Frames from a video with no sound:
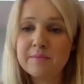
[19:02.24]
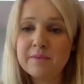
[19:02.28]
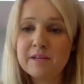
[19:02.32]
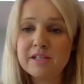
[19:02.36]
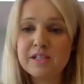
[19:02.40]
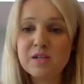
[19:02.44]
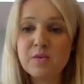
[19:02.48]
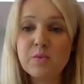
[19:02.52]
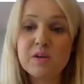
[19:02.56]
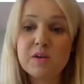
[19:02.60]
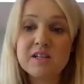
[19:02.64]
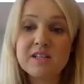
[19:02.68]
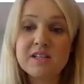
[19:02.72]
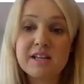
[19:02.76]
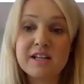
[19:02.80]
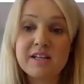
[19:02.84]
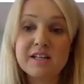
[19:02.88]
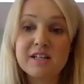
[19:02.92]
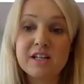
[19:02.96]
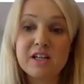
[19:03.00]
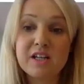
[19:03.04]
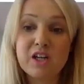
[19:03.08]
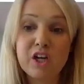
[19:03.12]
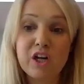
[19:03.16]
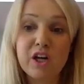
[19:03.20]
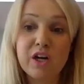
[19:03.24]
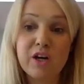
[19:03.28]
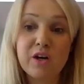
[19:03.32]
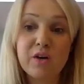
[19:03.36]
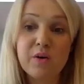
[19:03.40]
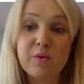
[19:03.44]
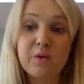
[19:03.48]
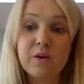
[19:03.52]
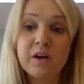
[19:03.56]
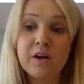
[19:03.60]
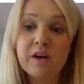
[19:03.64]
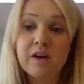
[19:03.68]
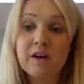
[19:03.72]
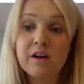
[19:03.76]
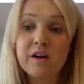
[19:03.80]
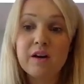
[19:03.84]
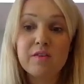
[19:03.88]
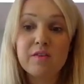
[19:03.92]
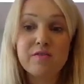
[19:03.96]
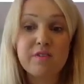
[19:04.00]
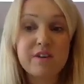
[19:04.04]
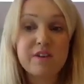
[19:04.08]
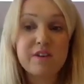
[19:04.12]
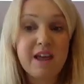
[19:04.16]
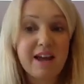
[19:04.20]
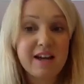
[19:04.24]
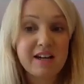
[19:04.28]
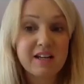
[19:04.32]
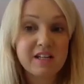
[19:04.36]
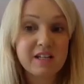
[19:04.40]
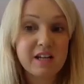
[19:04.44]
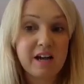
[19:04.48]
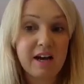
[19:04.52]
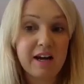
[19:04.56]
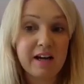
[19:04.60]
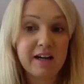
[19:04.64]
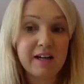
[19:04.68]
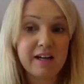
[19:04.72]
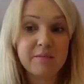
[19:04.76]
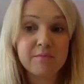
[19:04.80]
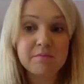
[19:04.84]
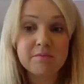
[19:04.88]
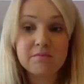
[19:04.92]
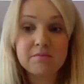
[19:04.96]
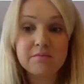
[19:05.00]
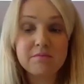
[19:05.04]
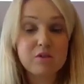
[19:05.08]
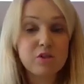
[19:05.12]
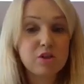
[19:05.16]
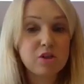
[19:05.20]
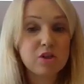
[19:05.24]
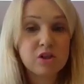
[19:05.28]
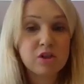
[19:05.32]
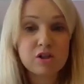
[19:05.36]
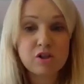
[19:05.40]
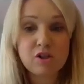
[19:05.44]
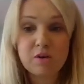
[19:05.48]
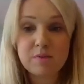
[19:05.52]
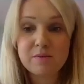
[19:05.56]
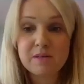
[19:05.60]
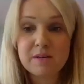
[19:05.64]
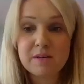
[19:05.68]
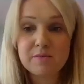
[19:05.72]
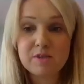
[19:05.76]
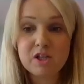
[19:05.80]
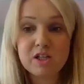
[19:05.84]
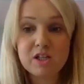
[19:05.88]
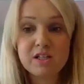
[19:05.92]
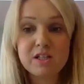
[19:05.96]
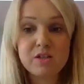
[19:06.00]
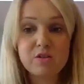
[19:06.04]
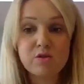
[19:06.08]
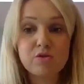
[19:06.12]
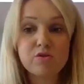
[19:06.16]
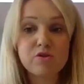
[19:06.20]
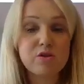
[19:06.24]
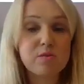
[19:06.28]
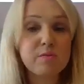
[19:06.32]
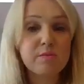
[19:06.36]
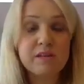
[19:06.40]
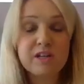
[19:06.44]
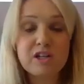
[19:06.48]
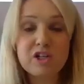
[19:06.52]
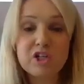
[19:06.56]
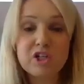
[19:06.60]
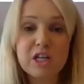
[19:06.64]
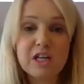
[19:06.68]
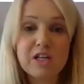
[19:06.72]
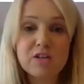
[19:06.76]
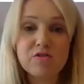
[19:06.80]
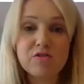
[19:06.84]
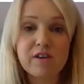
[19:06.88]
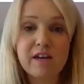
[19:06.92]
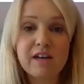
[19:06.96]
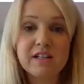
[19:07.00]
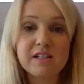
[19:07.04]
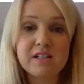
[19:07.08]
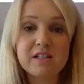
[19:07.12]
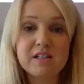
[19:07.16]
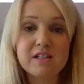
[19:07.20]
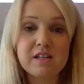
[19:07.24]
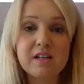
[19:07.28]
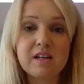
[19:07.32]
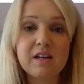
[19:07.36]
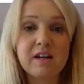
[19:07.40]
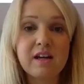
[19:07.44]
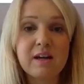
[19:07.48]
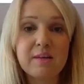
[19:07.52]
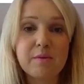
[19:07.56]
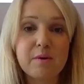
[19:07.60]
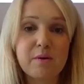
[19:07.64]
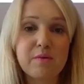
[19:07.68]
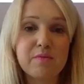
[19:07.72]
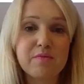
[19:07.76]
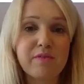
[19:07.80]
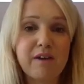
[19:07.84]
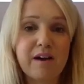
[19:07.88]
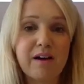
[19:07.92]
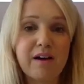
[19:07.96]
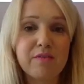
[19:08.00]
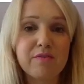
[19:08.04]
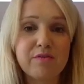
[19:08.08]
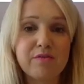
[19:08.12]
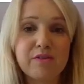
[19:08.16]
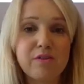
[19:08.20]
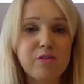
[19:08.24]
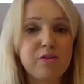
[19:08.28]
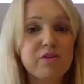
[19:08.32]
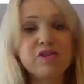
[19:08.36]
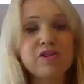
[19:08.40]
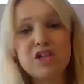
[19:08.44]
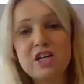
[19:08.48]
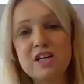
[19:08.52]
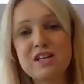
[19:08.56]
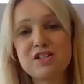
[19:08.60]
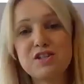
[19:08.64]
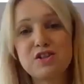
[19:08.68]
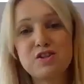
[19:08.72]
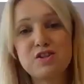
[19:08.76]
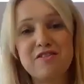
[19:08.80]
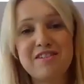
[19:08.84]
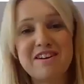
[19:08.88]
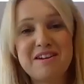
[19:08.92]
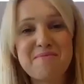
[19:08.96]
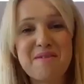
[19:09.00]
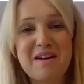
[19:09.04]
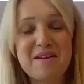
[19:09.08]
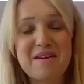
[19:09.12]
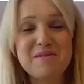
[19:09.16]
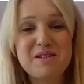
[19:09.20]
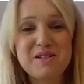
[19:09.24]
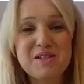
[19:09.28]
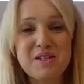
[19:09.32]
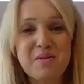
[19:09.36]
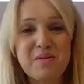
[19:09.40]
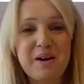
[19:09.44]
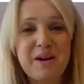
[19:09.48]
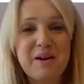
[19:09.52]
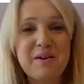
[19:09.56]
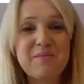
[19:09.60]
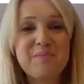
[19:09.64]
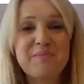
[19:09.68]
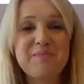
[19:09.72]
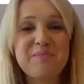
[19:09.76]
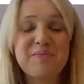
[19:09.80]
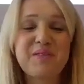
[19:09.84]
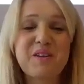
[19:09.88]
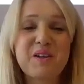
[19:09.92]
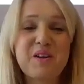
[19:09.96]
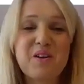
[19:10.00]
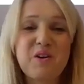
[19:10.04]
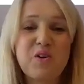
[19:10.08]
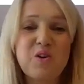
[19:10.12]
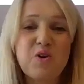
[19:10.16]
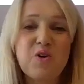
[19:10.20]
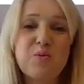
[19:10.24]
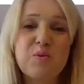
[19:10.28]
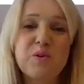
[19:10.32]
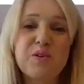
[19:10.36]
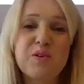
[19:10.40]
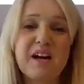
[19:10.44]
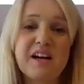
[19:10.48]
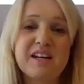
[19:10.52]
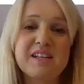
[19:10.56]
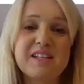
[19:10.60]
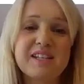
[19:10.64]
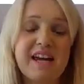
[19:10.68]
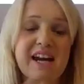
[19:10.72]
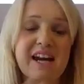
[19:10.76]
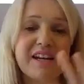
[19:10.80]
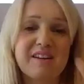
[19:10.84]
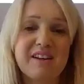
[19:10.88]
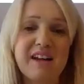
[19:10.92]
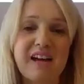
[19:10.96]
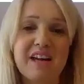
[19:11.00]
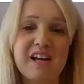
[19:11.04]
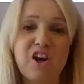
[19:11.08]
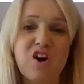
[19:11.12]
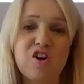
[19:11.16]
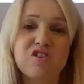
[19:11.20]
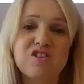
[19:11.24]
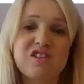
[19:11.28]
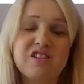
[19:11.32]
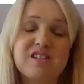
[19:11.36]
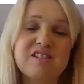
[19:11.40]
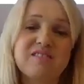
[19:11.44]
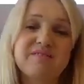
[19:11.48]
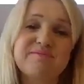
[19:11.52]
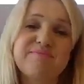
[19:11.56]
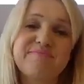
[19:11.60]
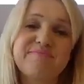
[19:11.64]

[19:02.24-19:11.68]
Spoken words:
is it worth sending you for next time the top 10 cheeses or something cheese related so you can keep them on file for another cheese story you may be doing? Or would that kind of get lost?